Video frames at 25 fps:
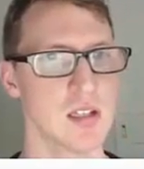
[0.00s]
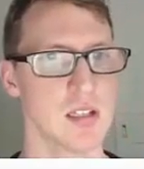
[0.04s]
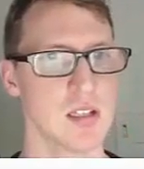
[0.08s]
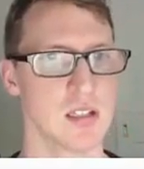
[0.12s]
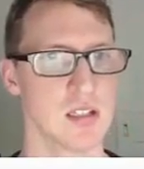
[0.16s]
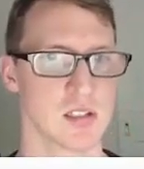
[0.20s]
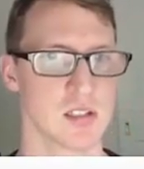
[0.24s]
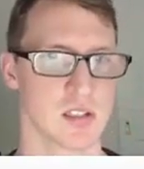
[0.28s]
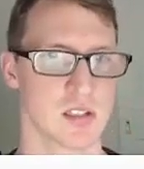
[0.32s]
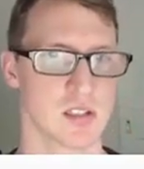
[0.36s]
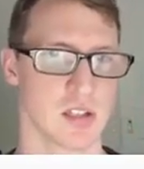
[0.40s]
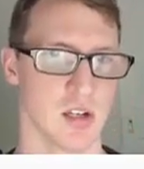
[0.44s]

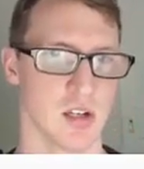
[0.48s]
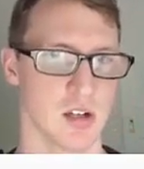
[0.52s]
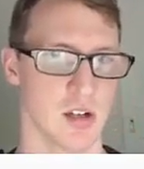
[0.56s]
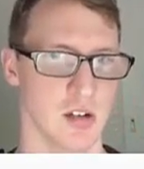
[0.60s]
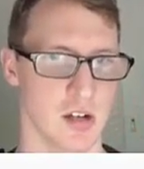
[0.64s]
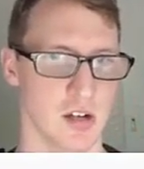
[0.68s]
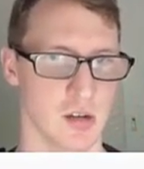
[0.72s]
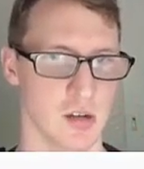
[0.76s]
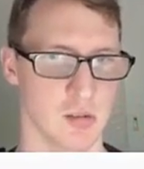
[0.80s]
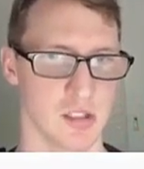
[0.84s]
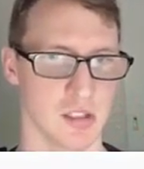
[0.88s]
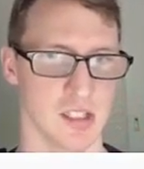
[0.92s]
So I
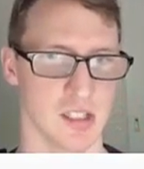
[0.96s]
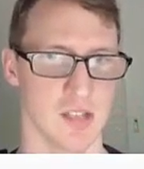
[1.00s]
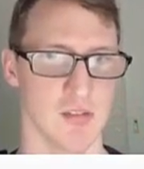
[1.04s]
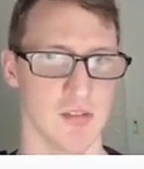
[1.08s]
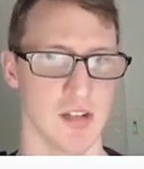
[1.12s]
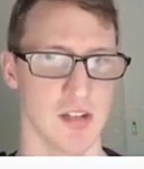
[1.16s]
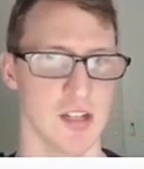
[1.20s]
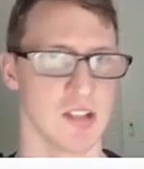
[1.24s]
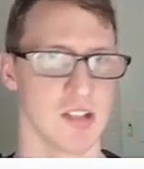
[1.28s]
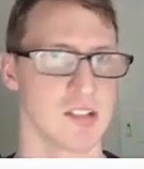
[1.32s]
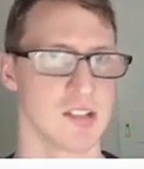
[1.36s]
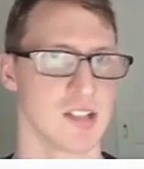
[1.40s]
want to give you an
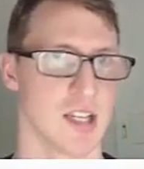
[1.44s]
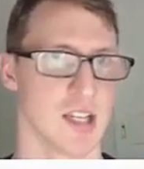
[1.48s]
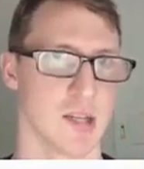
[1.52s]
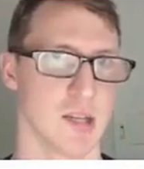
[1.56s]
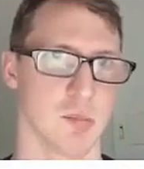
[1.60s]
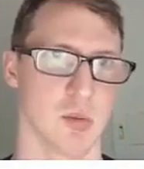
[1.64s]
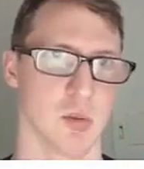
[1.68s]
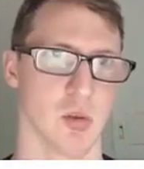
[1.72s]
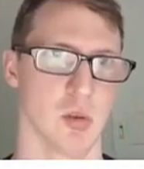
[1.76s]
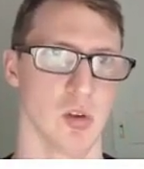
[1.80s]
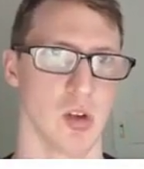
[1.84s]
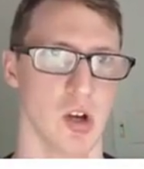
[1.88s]

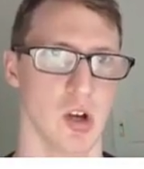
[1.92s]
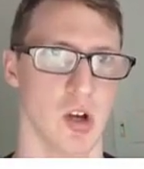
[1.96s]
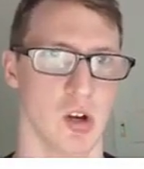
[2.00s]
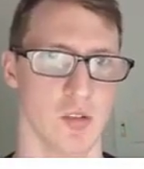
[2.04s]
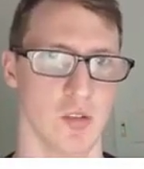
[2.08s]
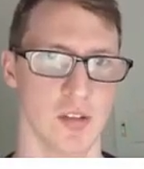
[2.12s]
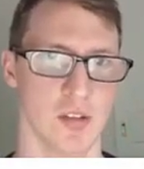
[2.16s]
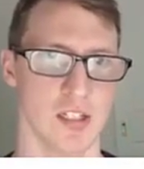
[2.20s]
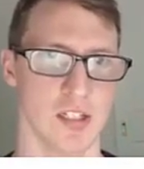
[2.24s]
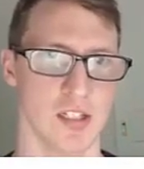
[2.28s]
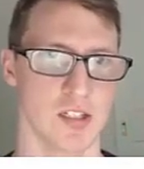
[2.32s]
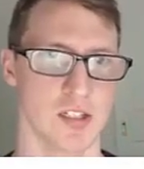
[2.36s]
example of a
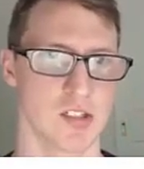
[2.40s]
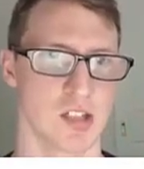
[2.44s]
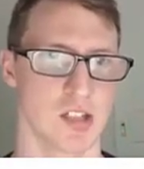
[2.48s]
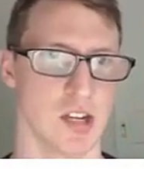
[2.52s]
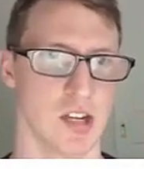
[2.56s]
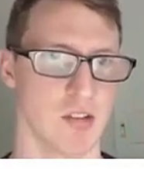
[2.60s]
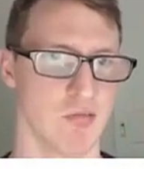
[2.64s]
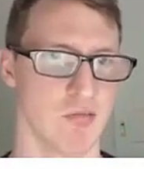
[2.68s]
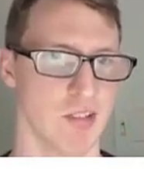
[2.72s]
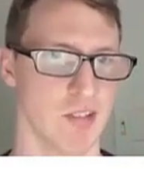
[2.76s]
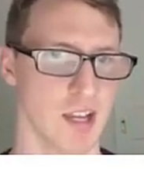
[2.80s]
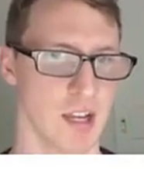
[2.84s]
niche that I
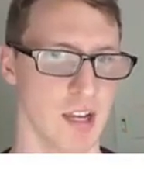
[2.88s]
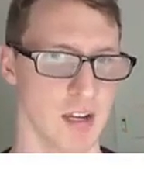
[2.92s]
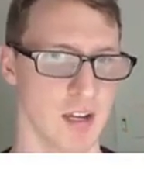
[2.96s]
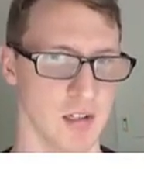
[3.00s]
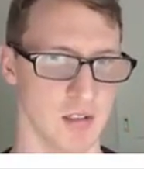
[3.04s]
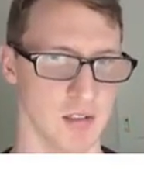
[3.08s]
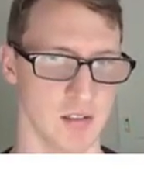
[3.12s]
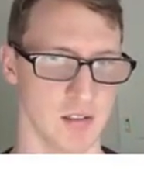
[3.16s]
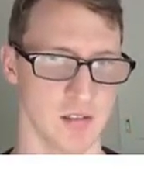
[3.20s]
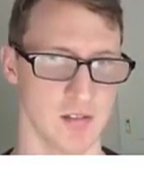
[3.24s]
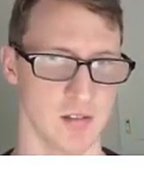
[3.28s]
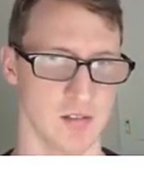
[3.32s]
found
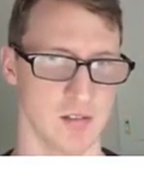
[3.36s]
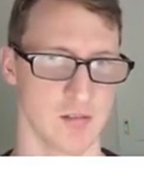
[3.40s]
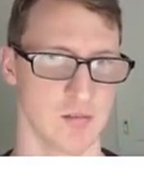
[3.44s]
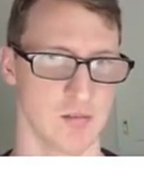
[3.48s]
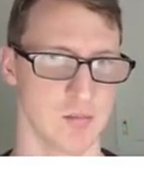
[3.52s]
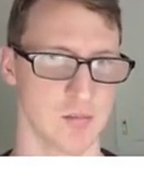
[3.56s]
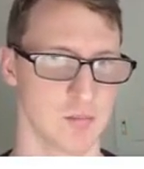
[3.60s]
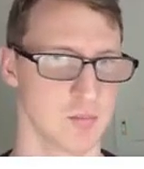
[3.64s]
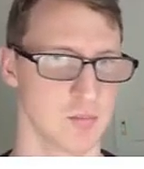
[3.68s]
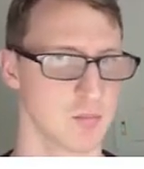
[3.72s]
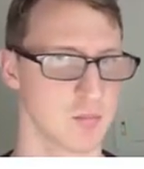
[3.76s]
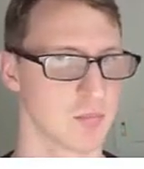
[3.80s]

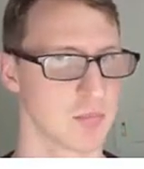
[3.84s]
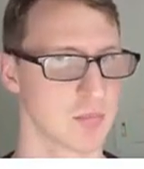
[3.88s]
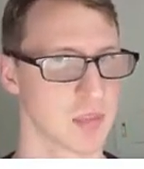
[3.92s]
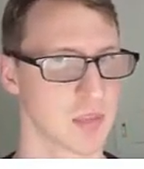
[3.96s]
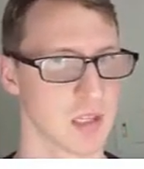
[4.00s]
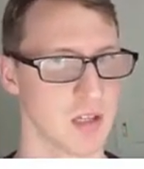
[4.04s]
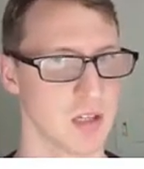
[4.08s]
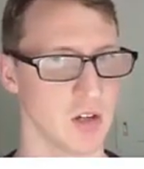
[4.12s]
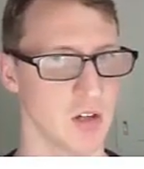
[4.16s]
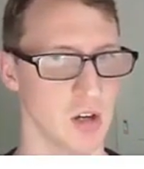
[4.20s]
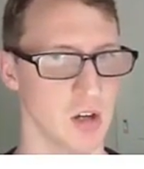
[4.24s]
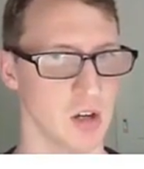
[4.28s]

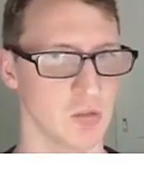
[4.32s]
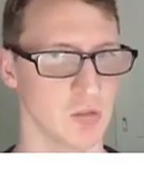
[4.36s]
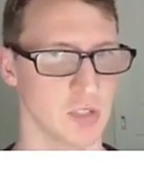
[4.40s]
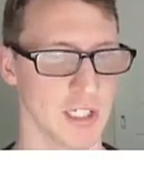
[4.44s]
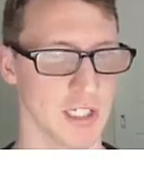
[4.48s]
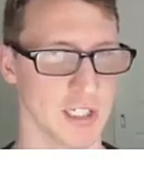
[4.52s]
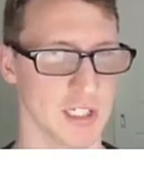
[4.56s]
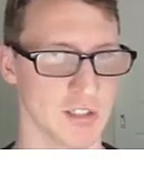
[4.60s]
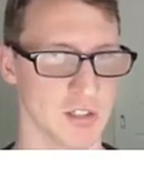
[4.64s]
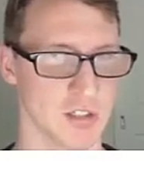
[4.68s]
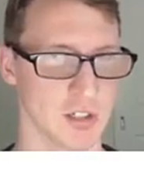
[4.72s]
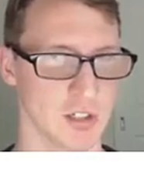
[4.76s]
of
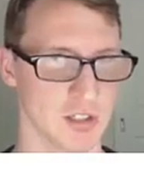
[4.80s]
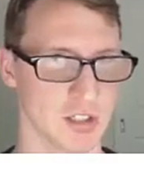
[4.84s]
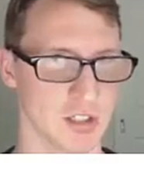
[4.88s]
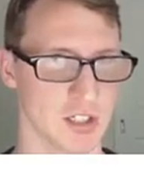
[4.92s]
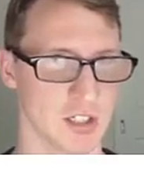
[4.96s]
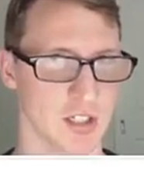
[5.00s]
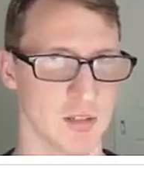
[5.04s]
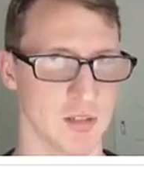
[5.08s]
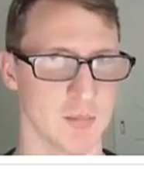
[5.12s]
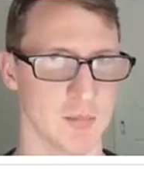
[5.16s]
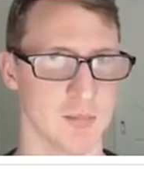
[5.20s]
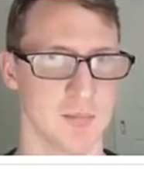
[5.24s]
researching it.